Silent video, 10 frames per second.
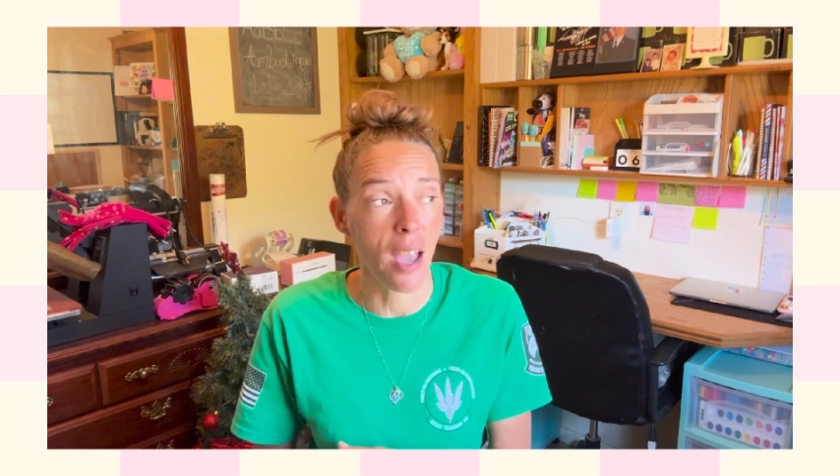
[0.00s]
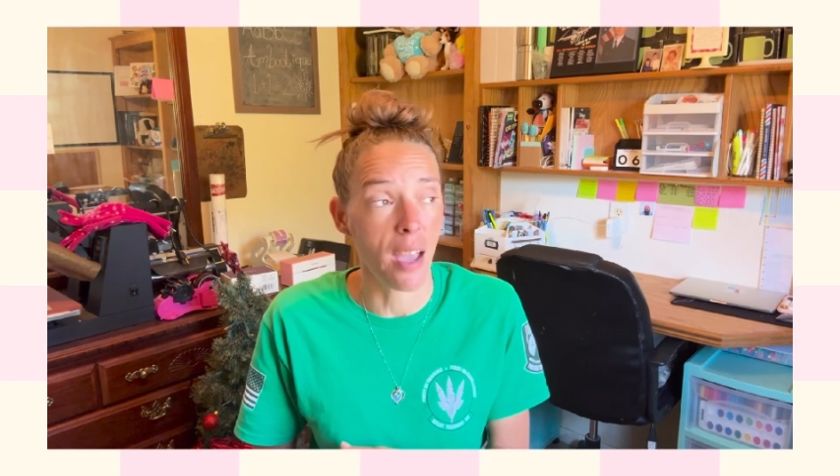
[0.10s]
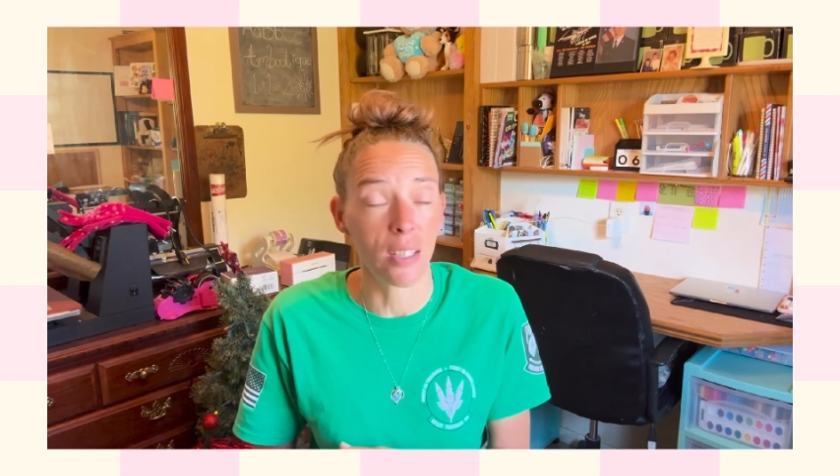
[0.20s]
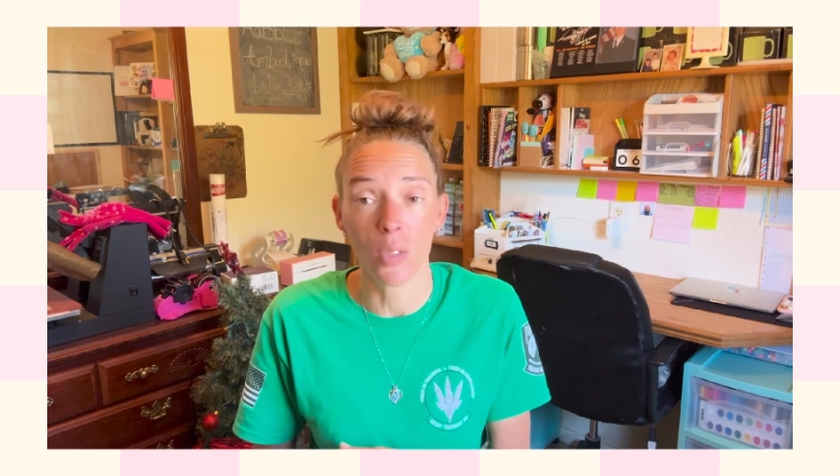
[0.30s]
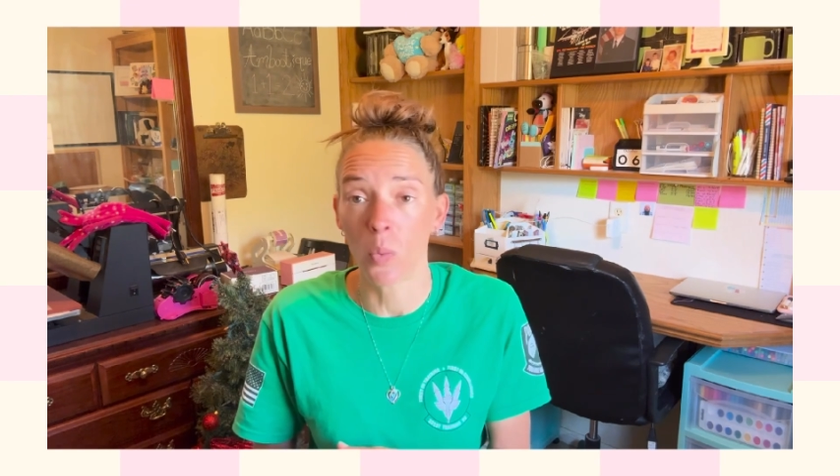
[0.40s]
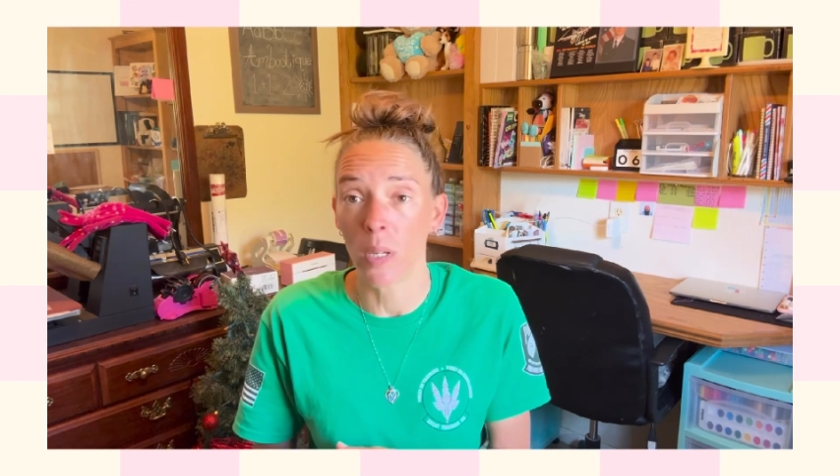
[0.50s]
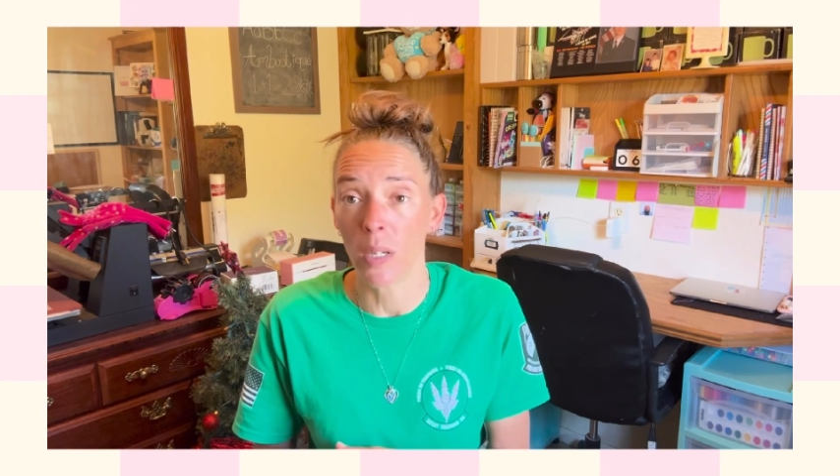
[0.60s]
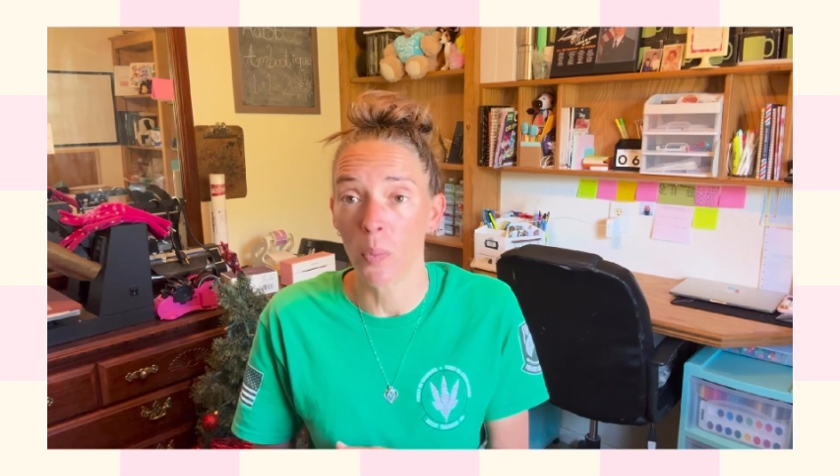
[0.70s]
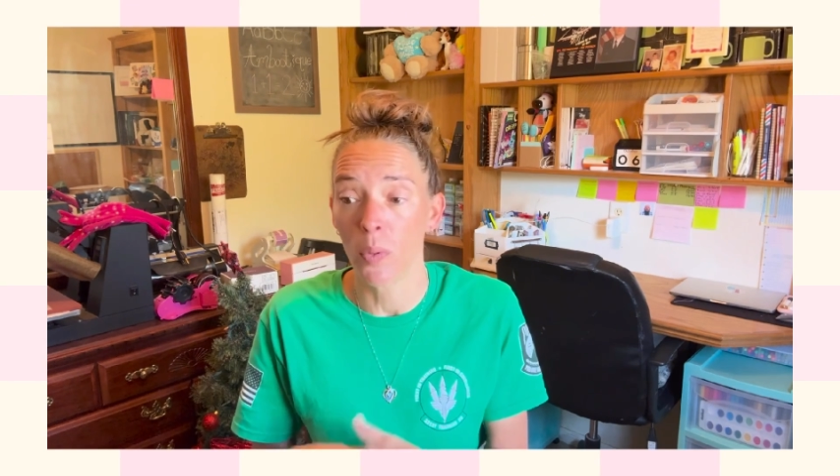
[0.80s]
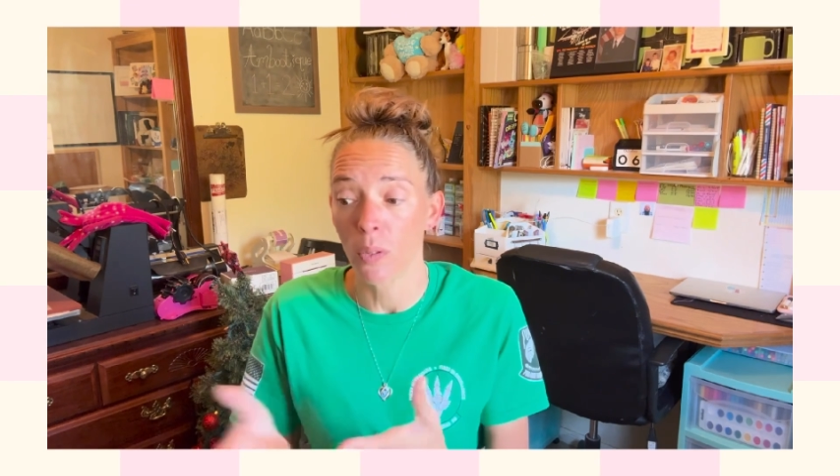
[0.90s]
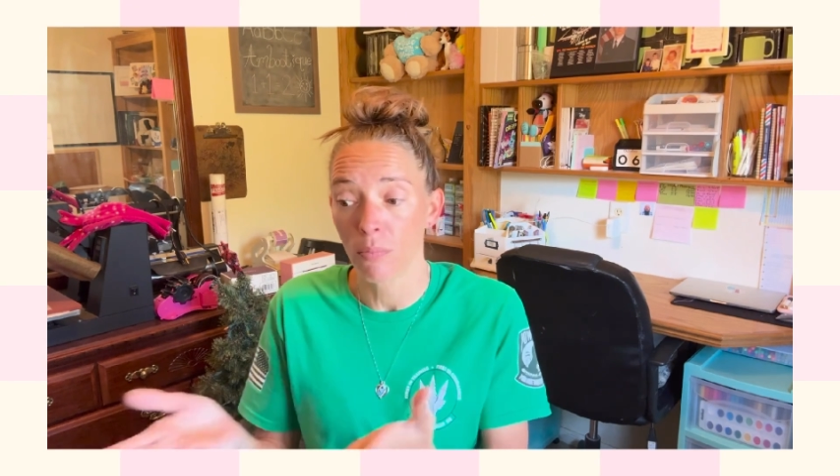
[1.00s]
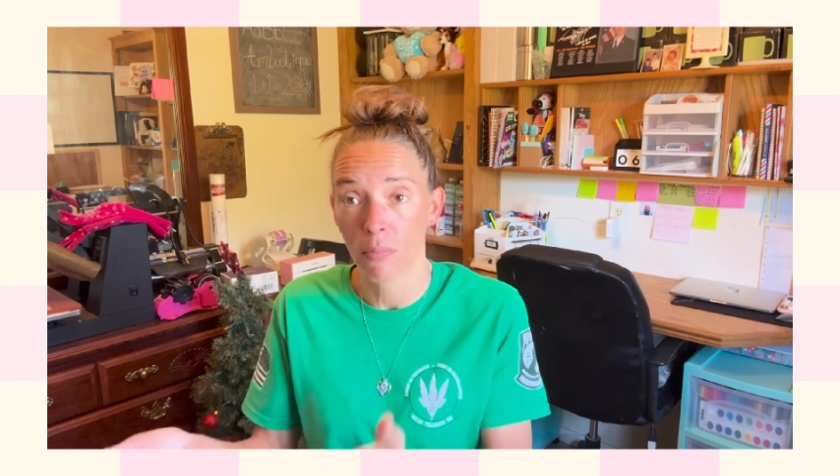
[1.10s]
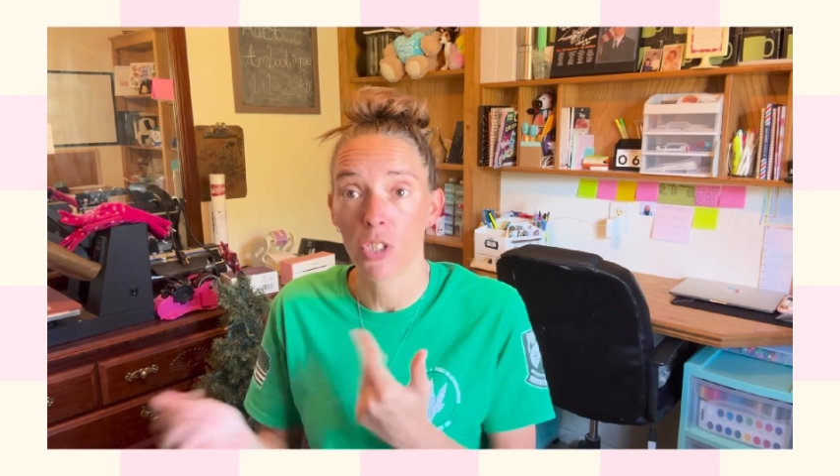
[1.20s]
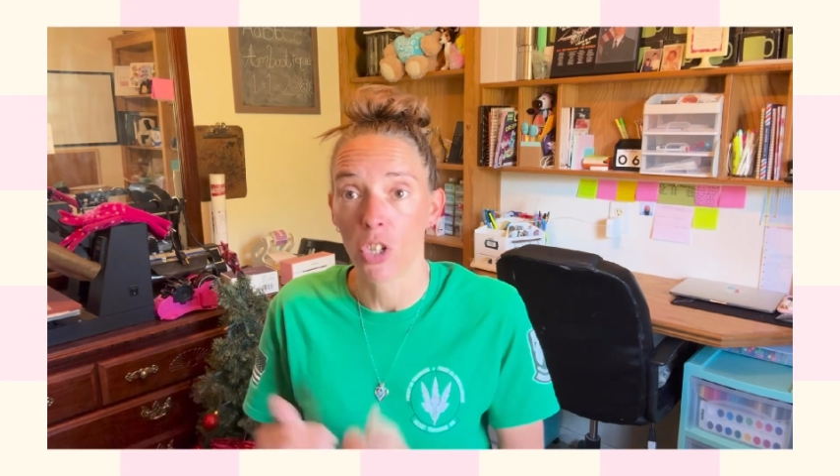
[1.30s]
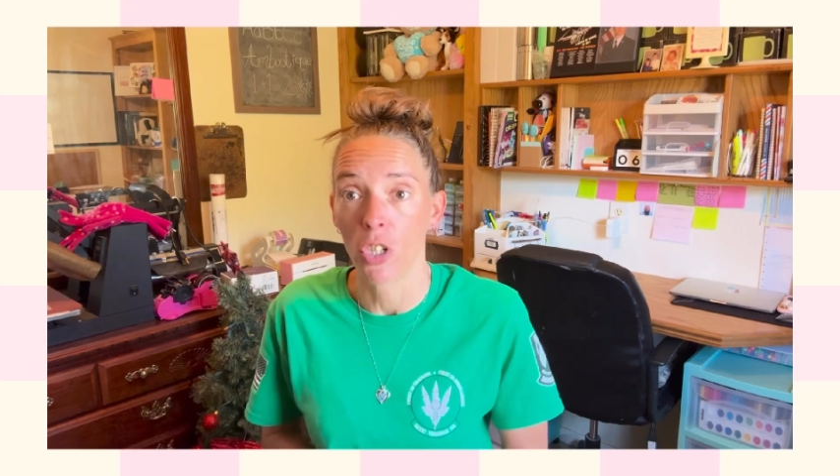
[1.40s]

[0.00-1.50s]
and we will show